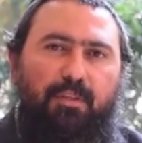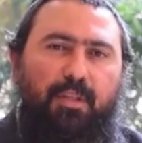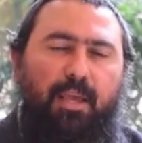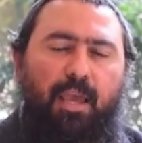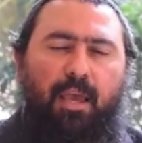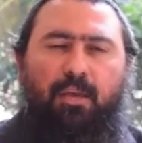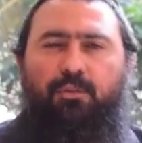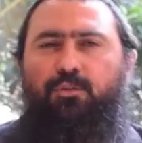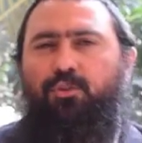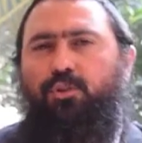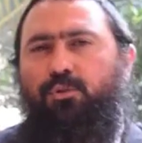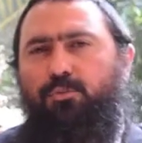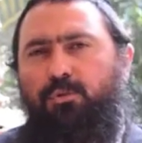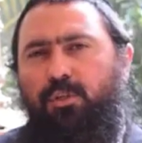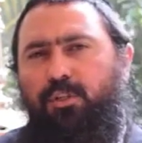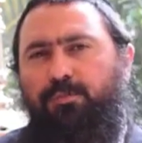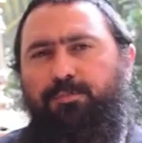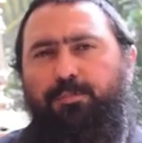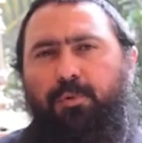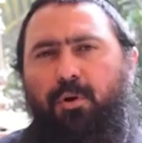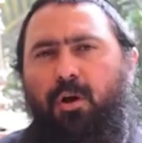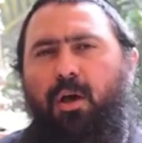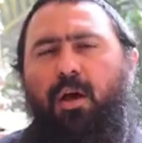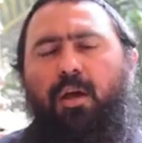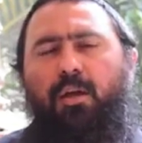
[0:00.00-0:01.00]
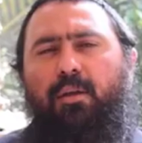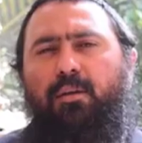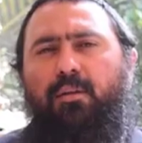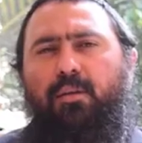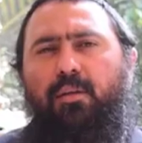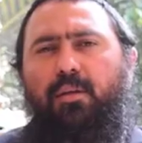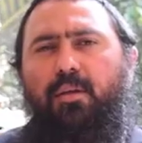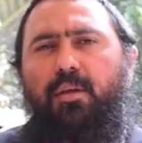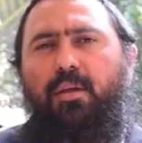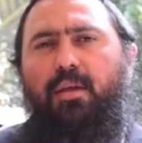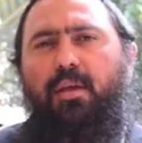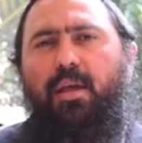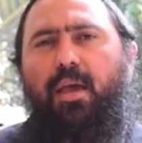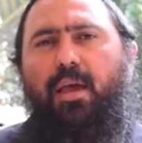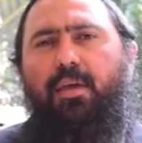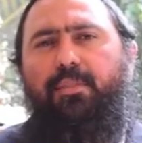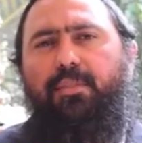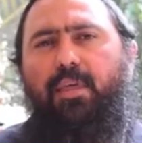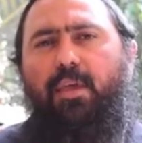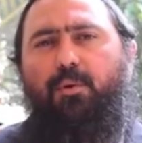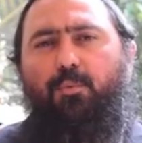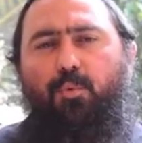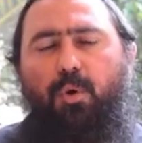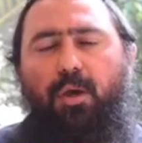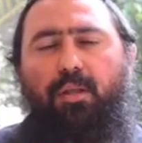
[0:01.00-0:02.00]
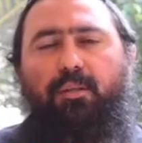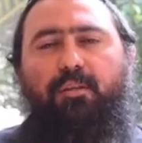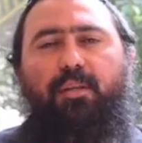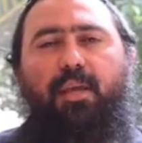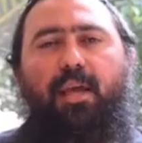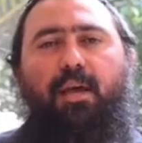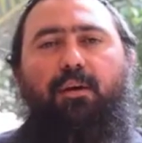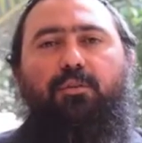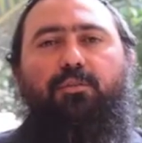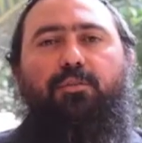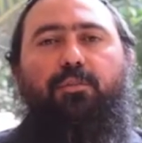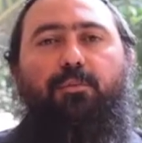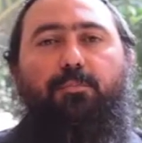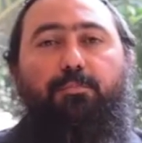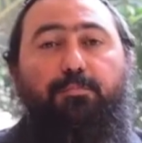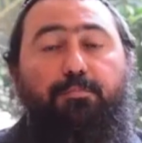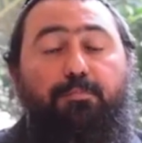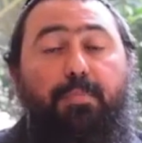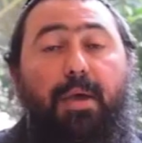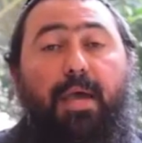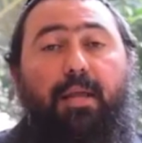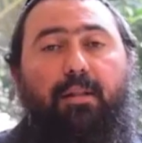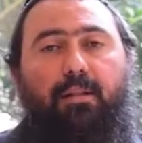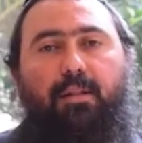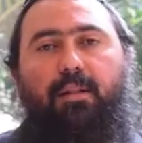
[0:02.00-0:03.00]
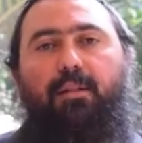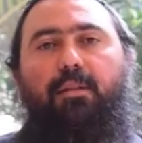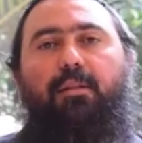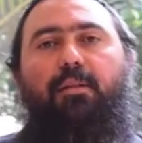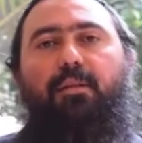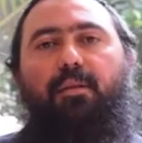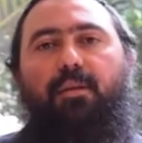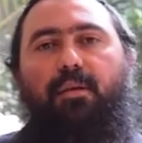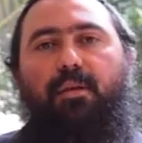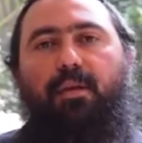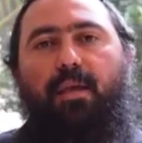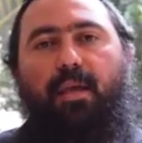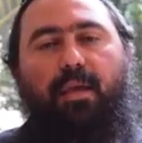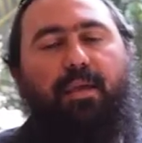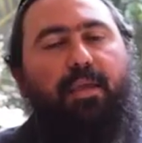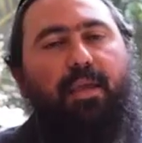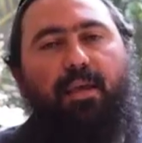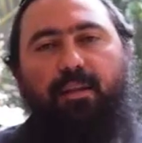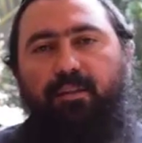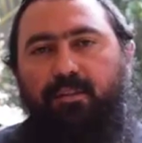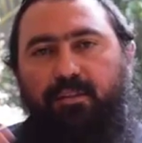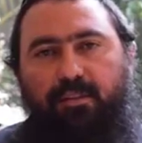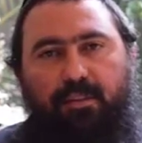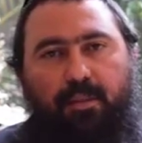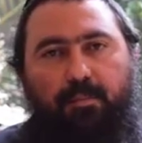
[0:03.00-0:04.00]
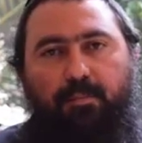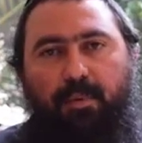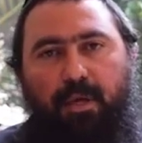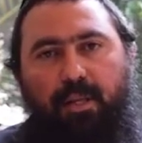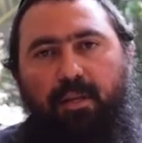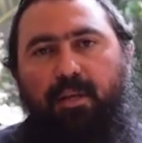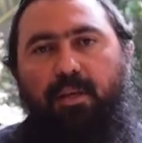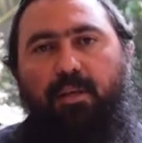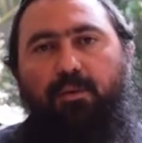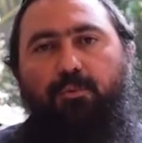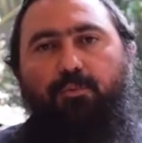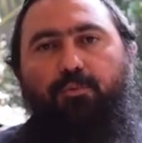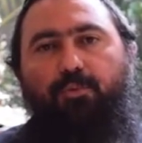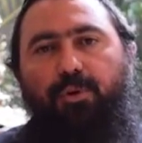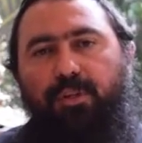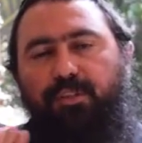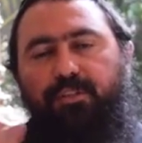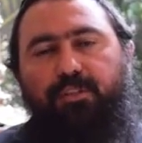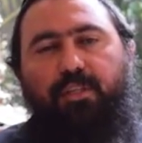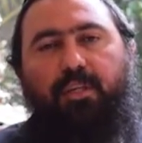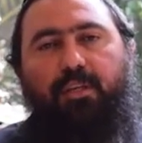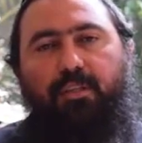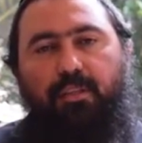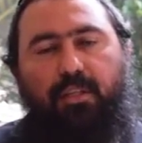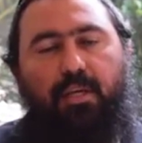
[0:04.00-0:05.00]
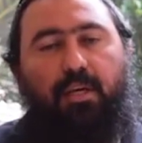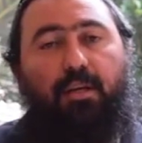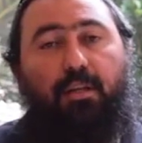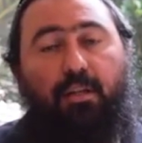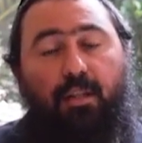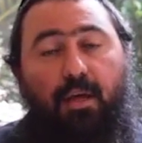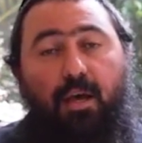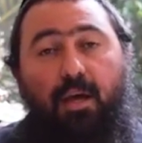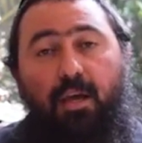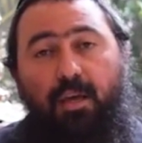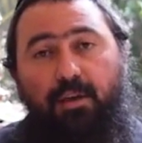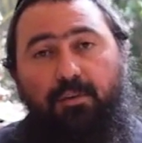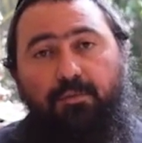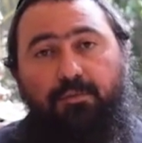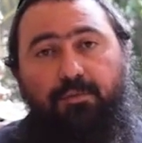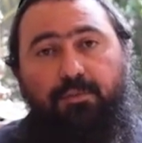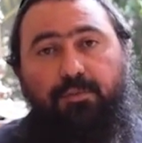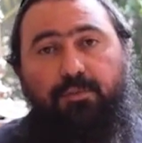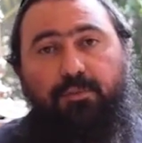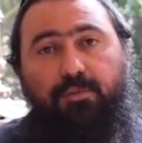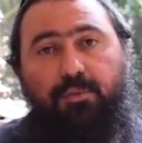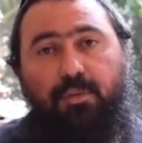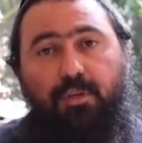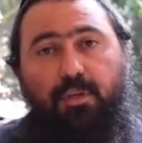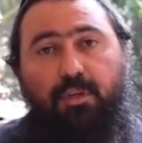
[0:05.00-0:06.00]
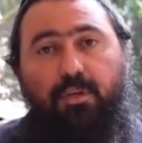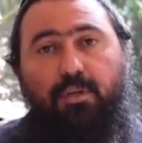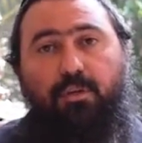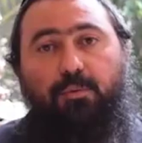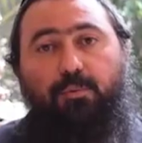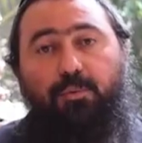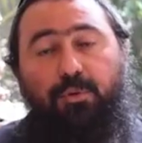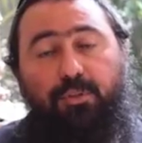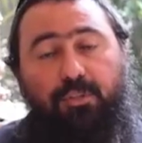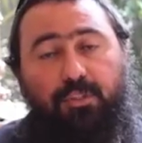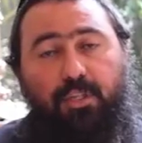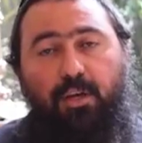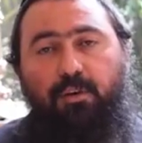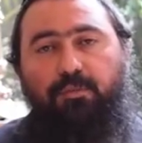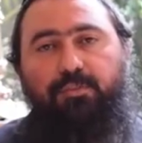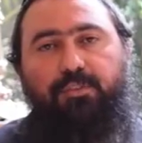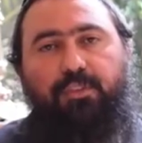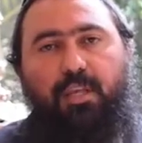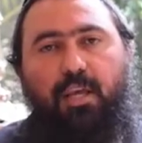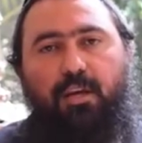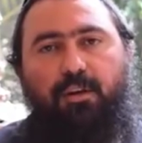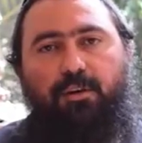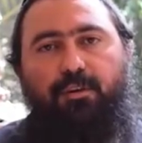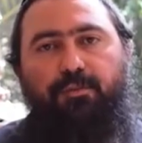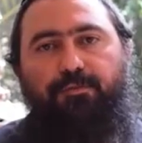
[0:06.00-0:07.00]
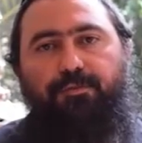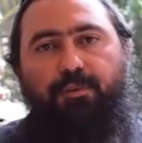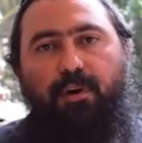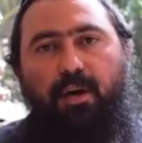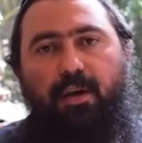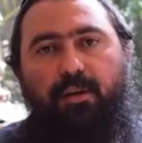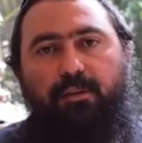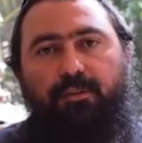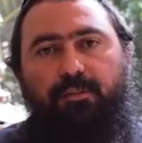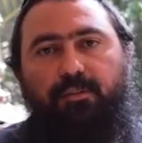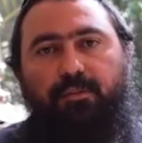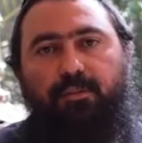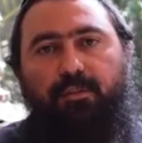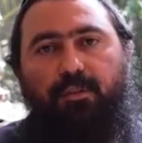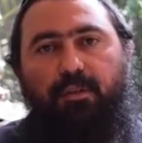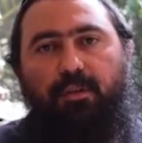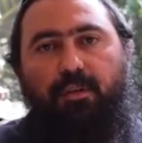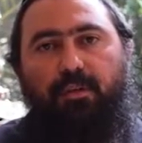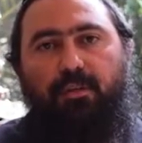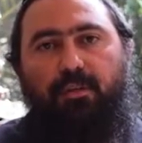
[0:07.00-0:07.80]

They had Jewish pride, and they went out to battle against the many, risking their lives with self-sacrifice,